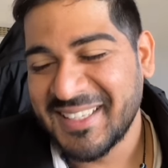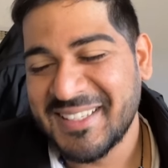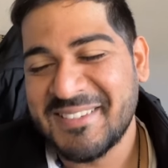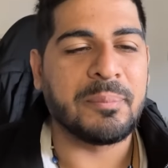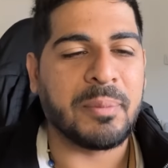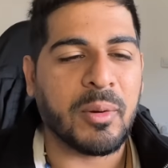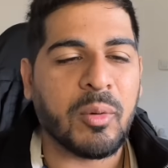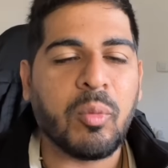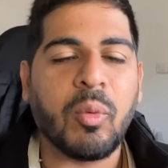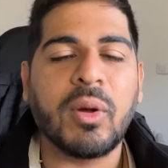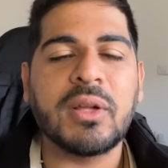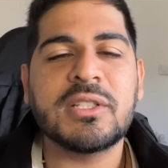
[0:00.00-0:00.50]

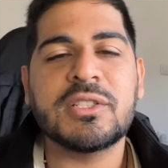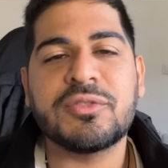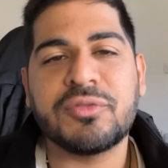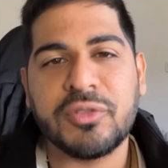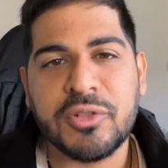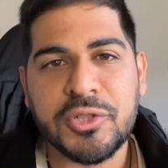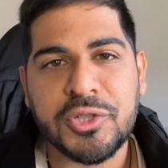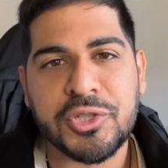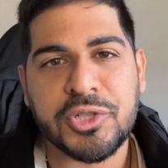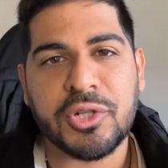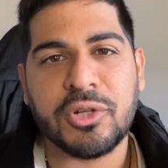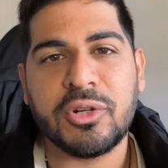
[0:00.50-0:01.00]
But what's
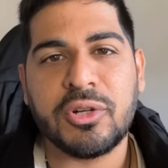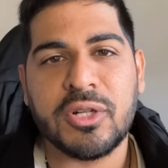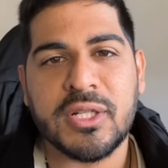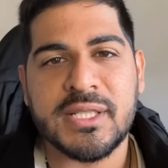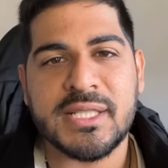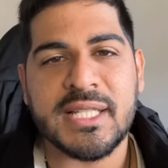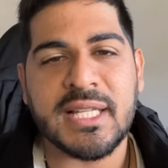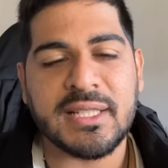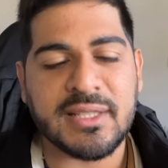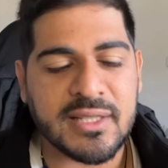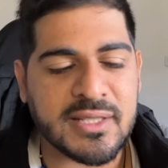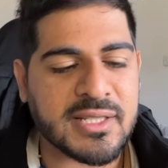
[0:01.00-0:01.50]
for sure
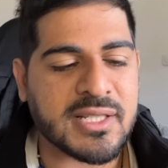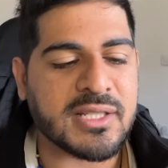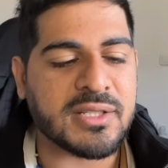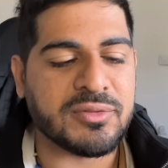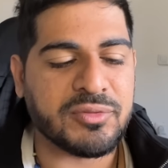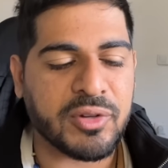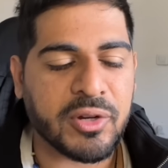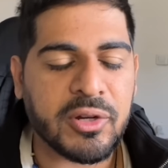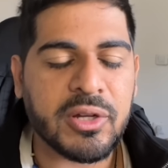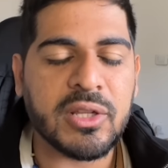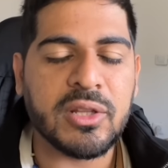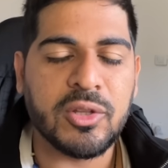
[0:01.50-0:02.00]
is that this is
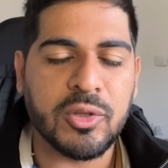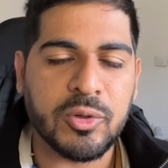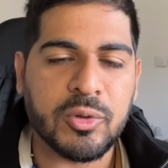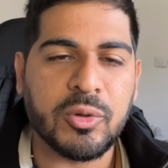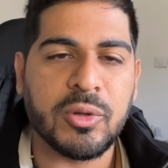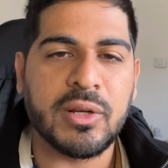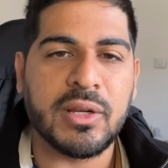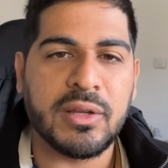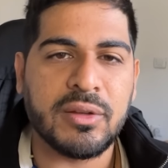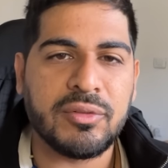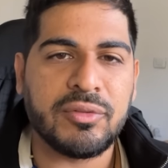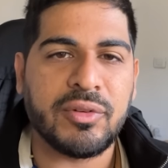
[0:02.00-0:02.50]
very
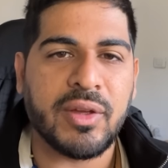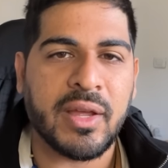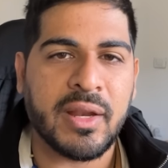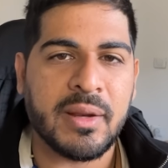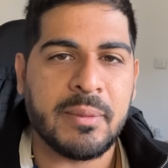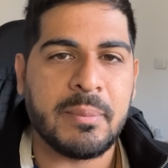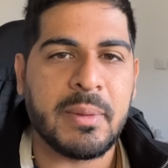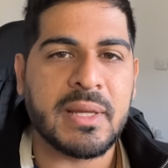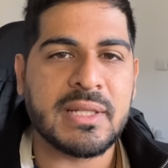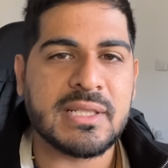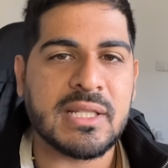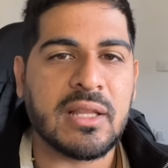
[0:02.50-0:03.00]
lucrative and
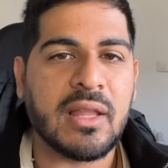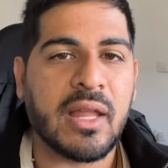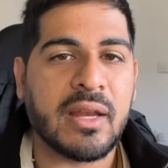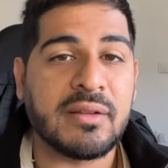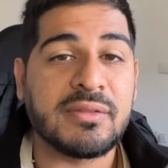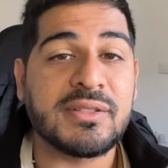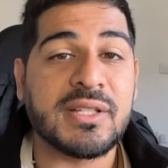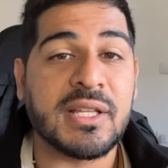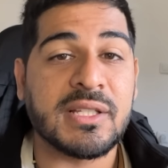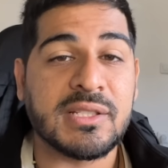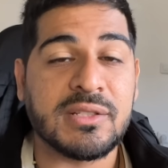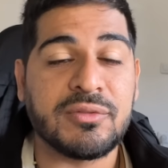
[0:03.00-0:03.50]
it makes a lot
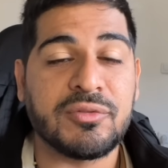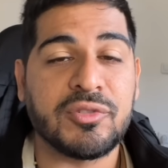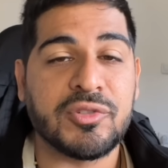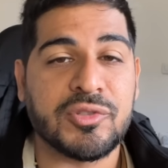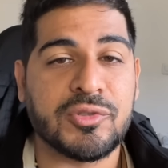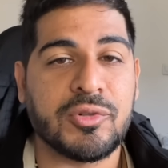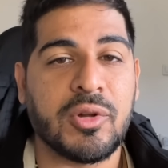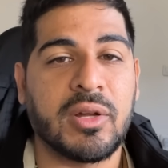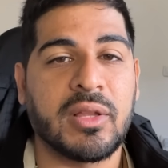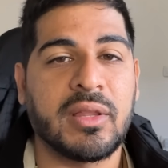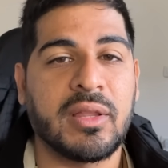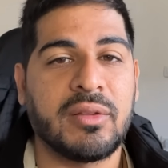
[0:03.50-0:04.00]
of sense if you're
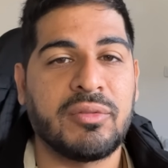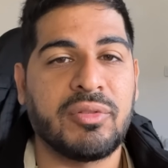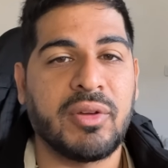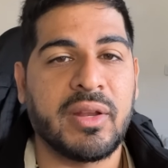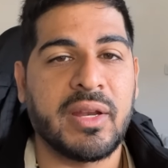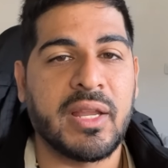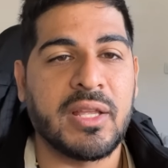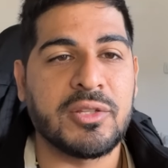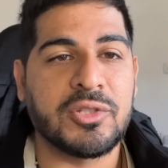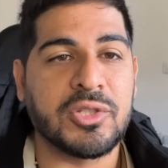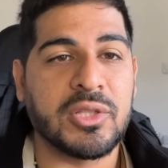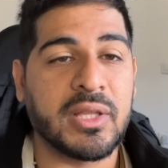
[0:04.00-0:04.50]
struggling
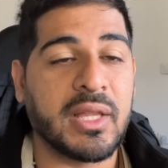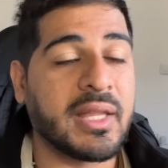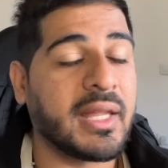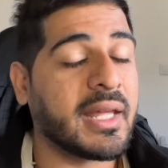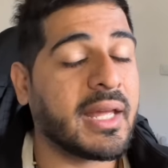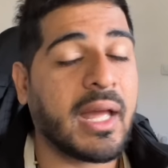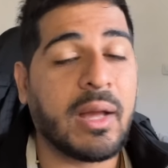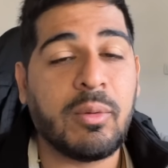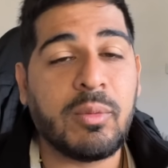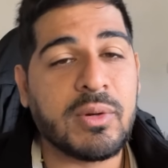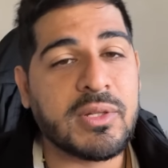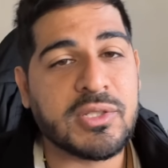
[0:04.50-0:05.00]
financially,
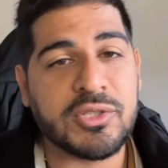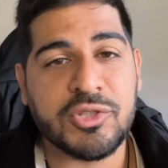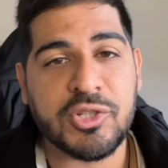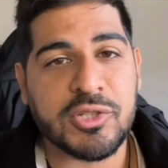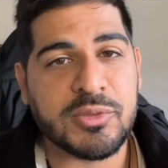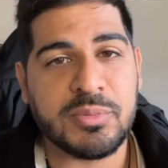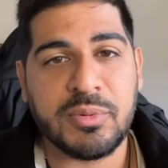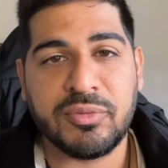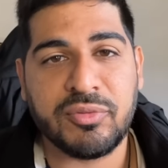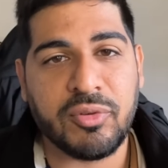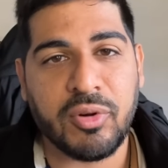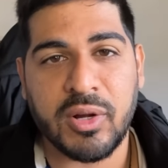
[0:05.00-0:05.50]
like I was
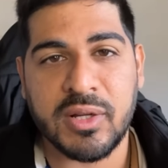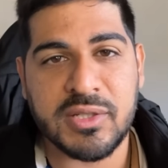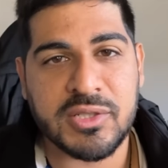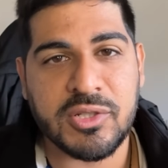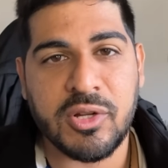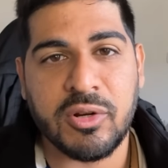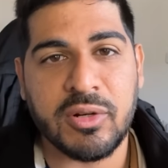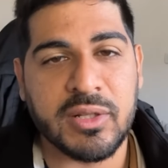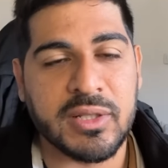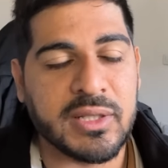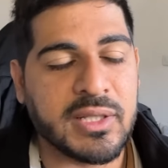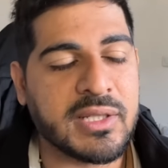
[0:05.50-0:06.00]
just before I
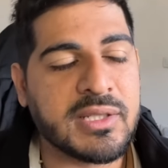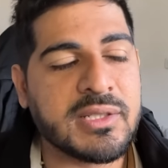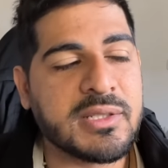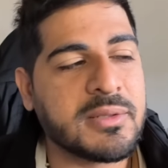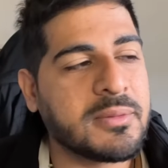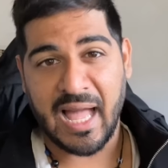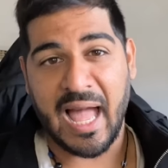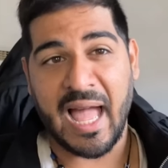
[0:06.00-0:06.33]
started this.